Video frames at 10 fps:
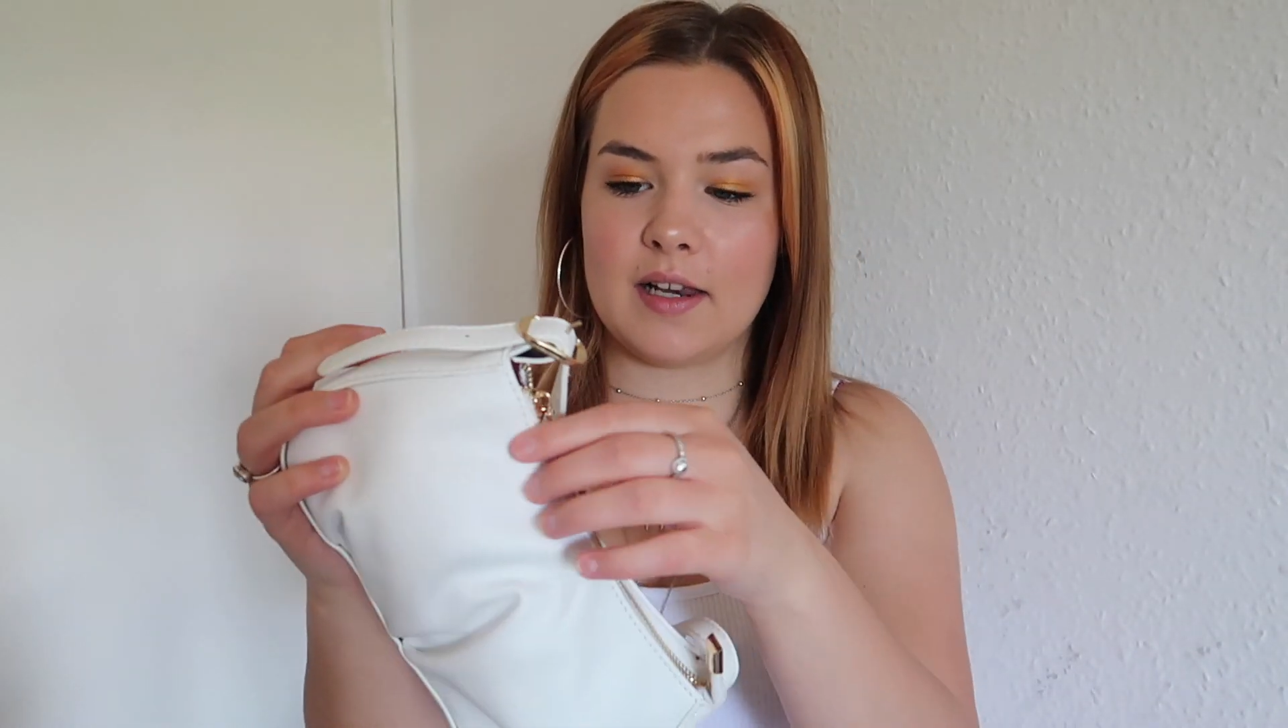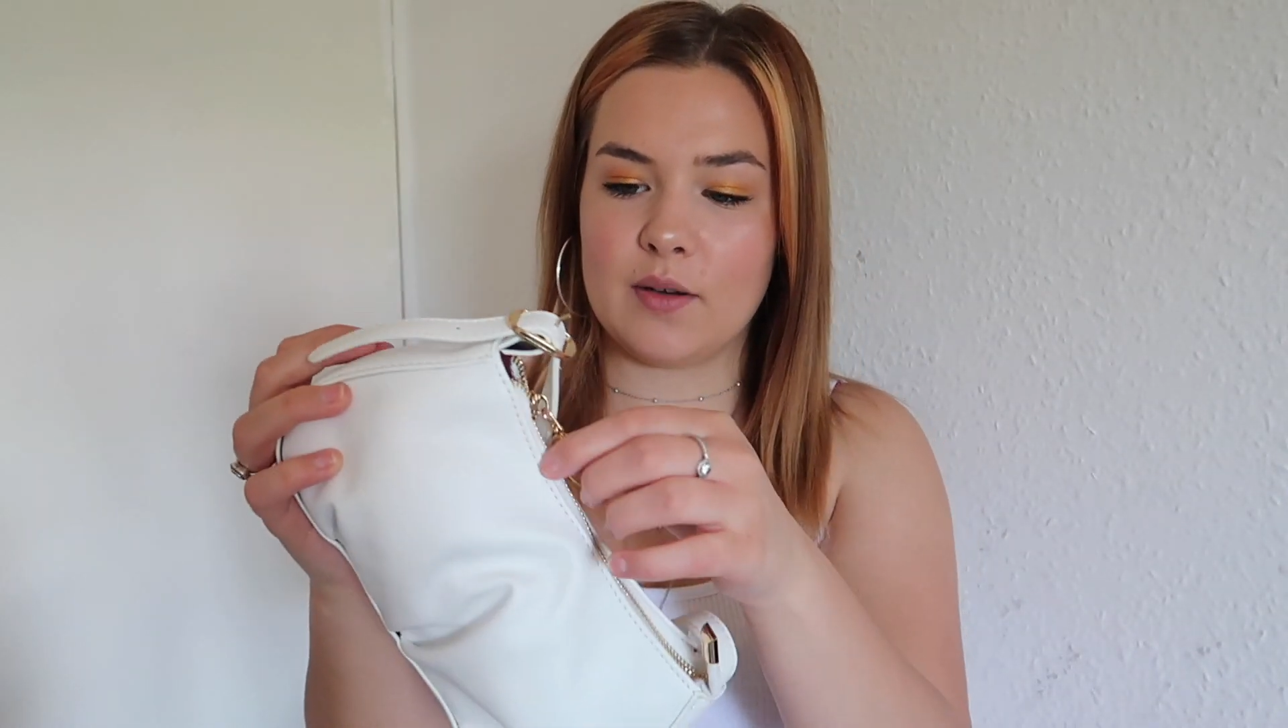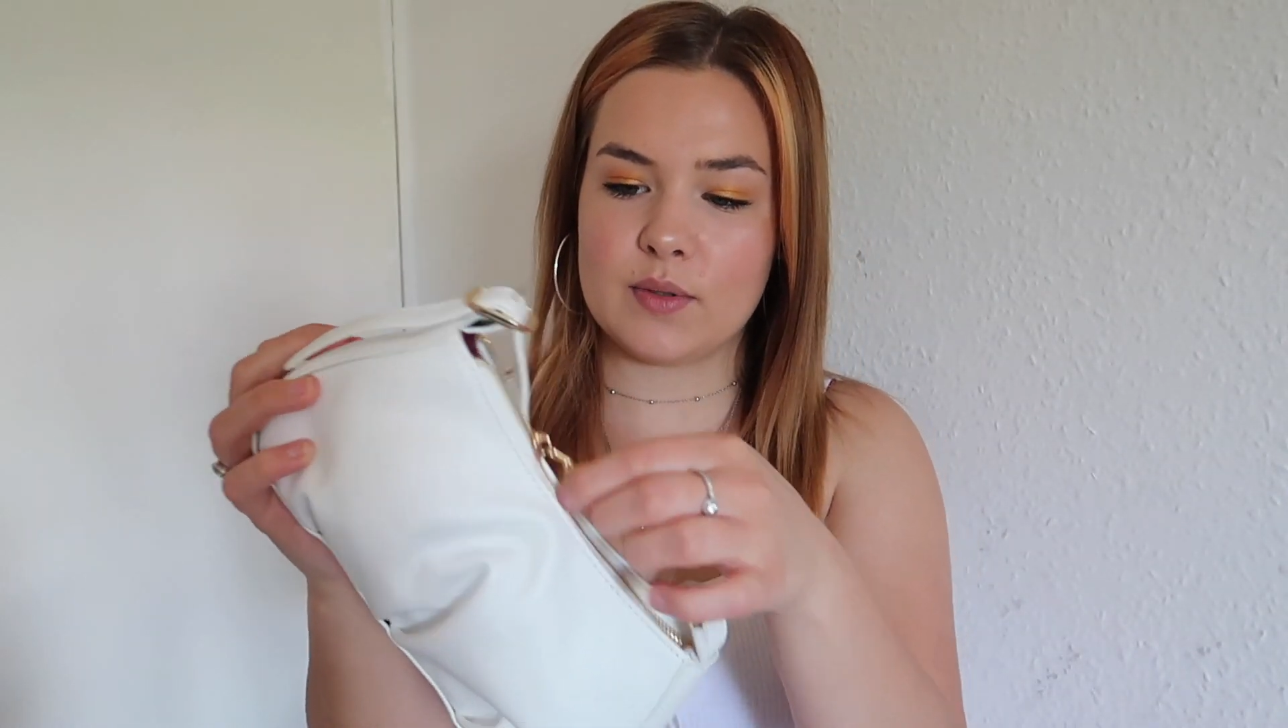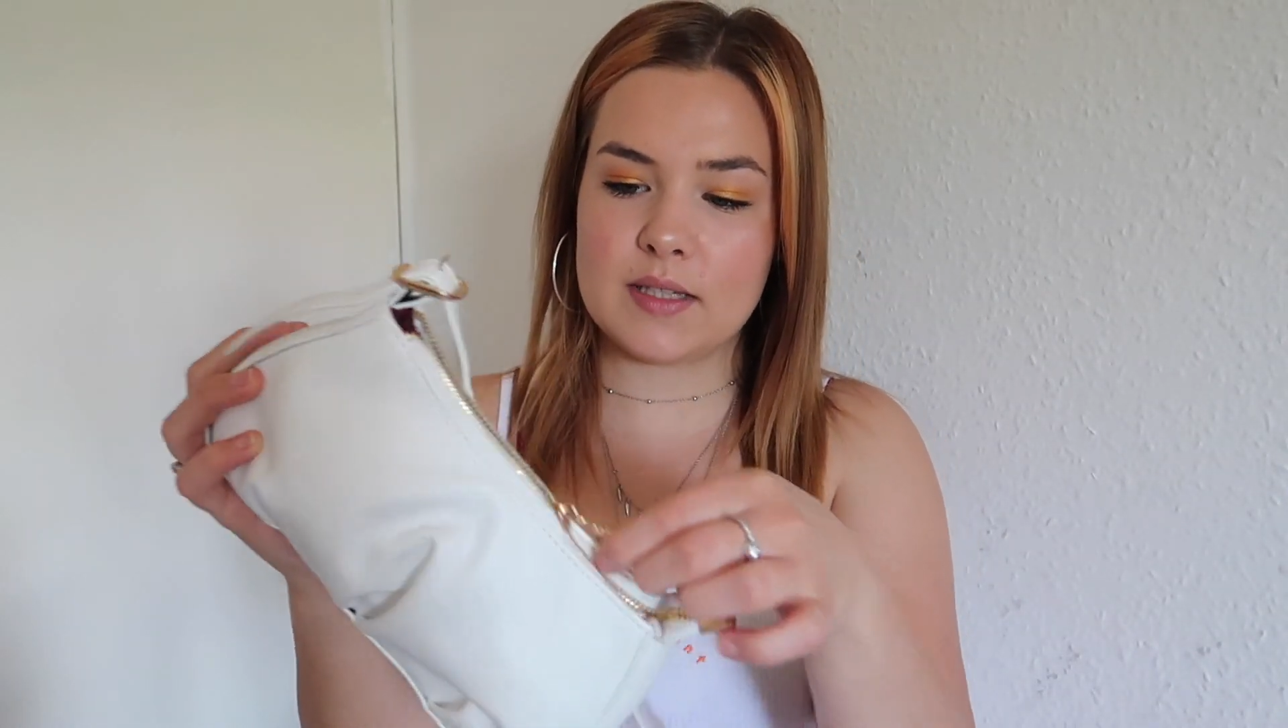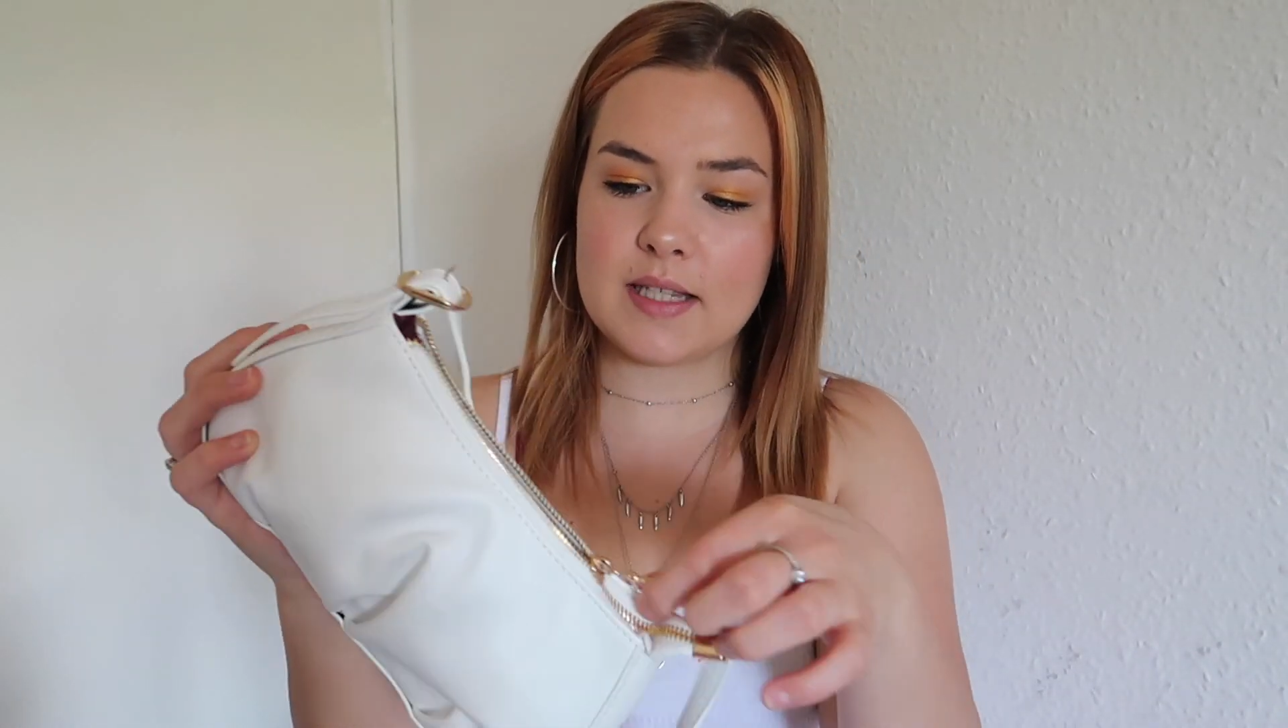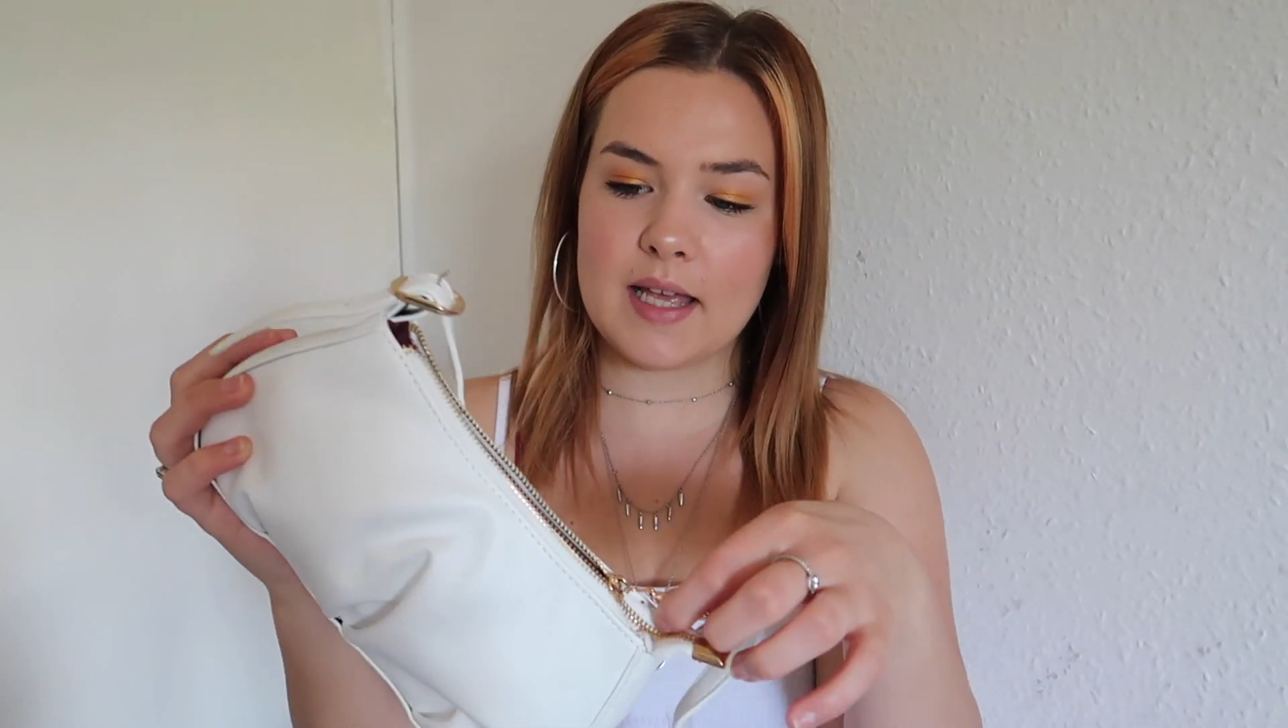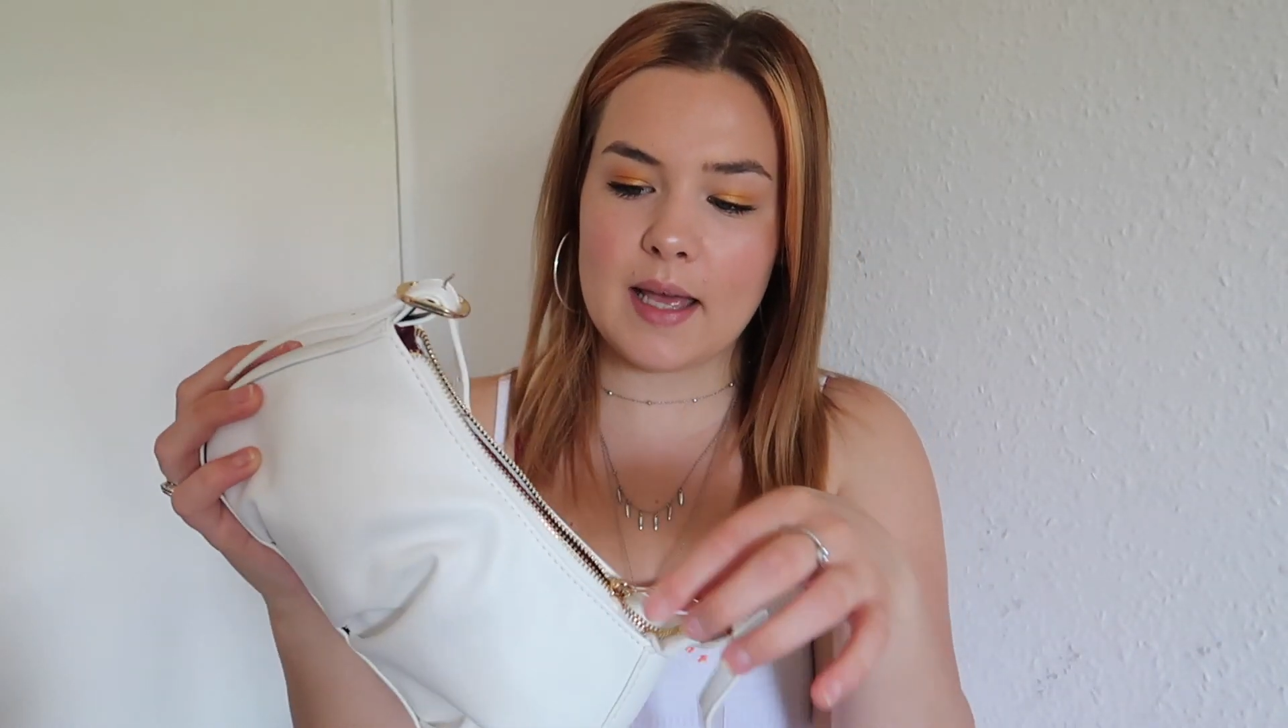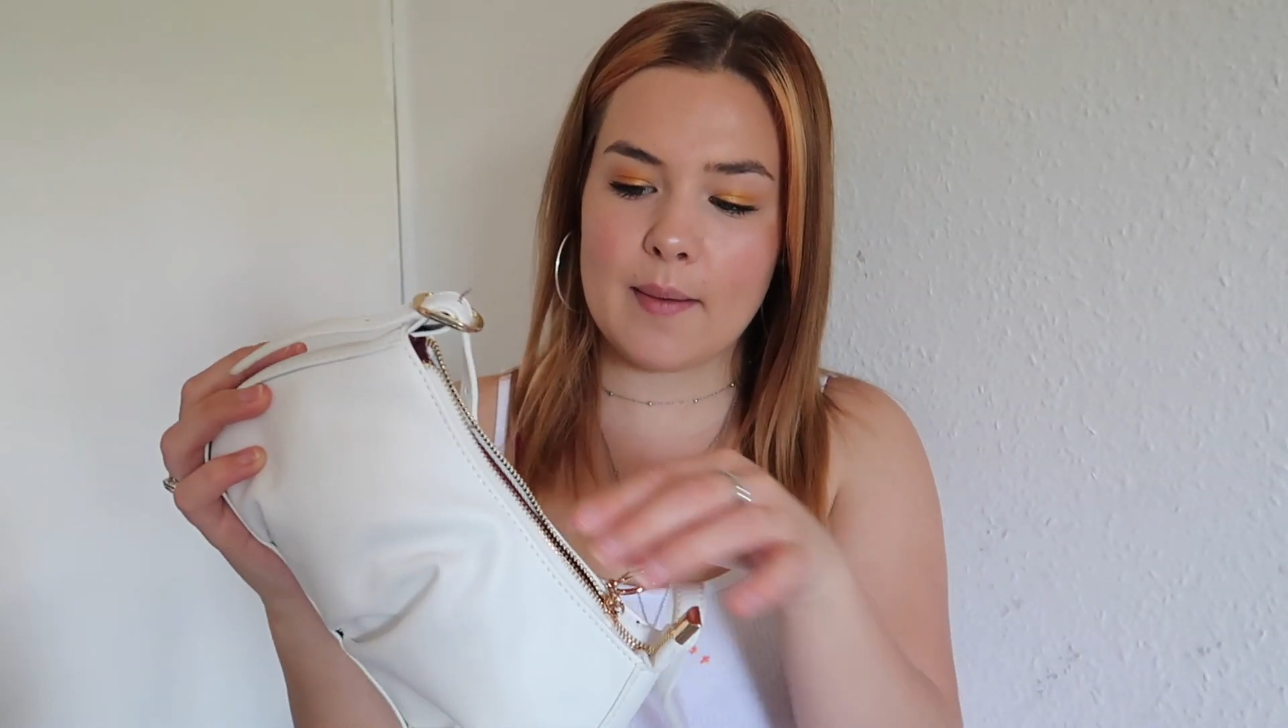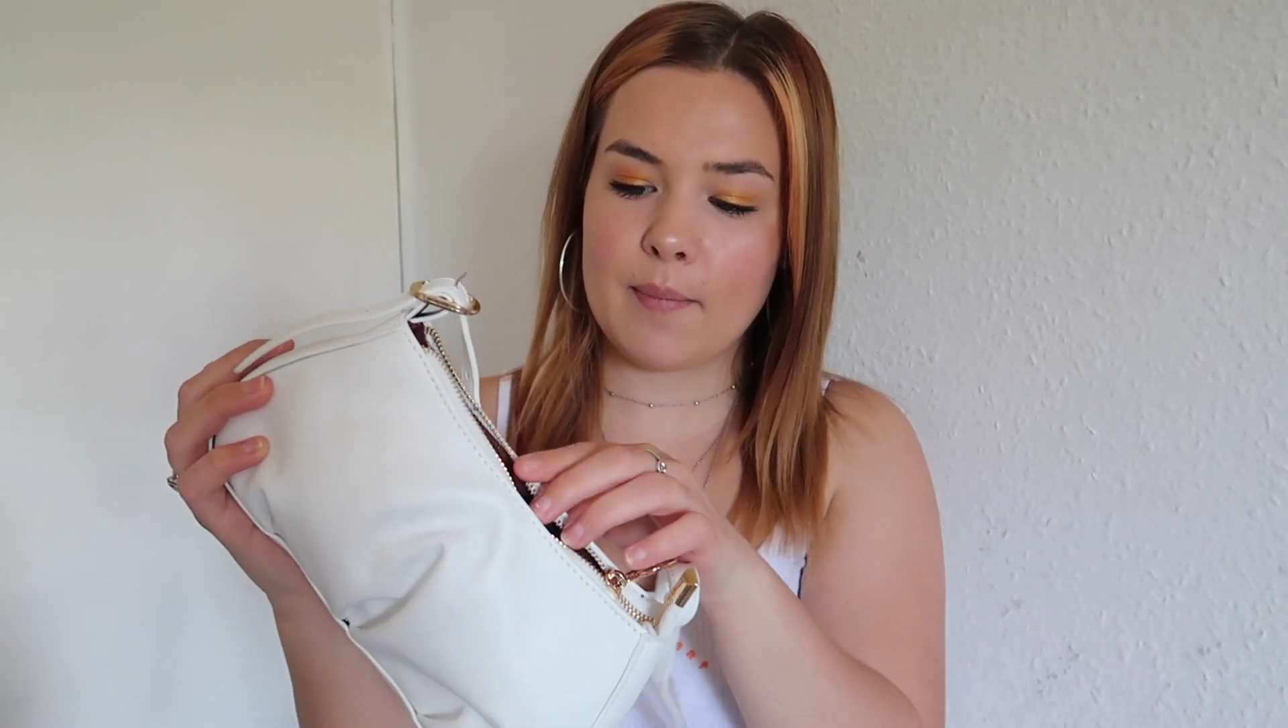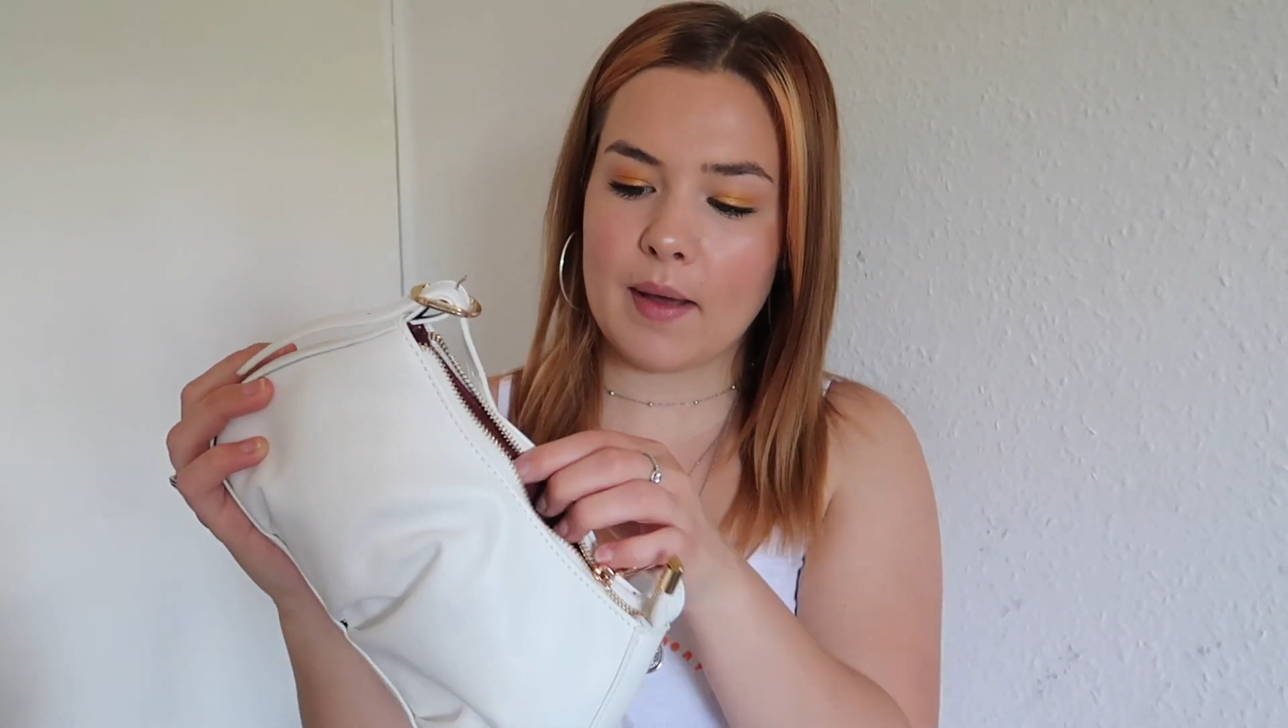little
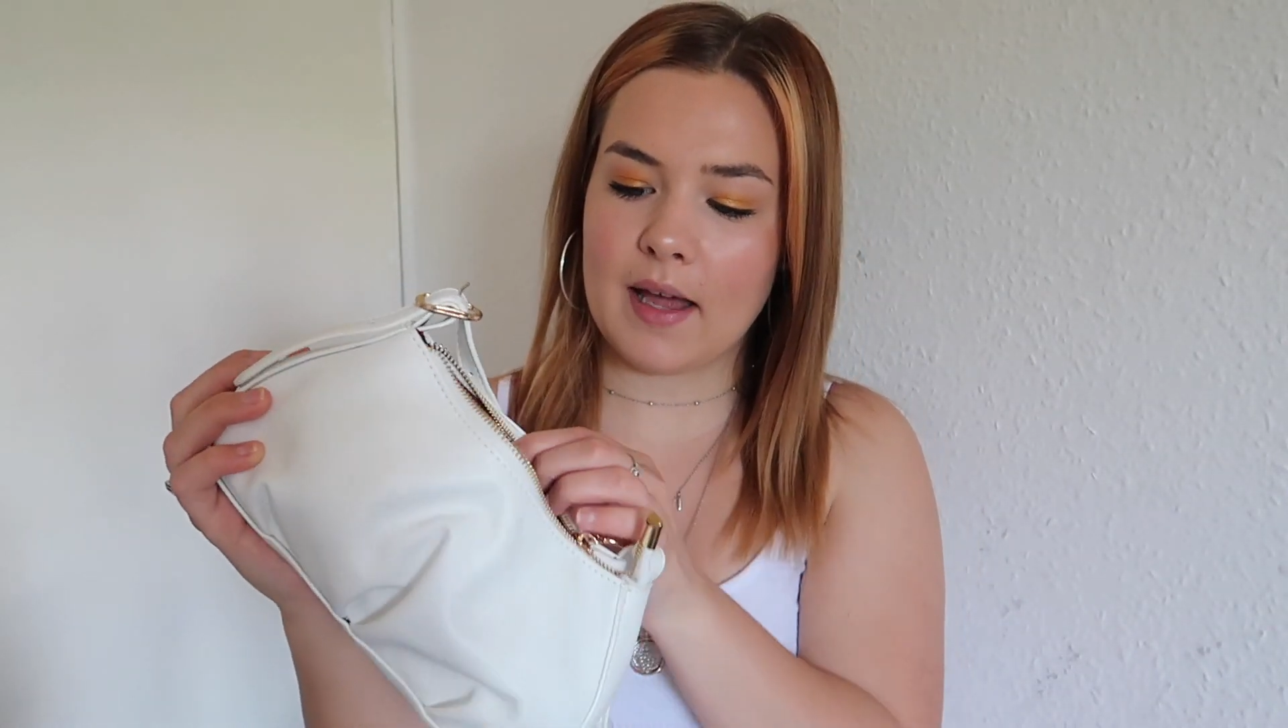zip.